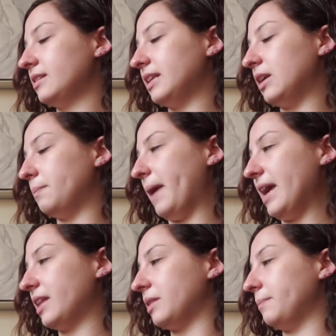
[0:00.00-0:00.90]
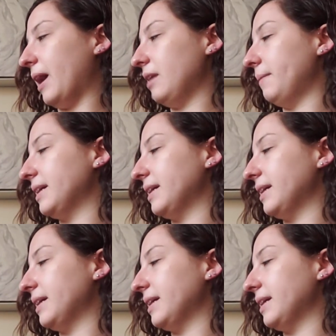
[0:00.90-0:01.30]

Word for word: Then I'll bake the bread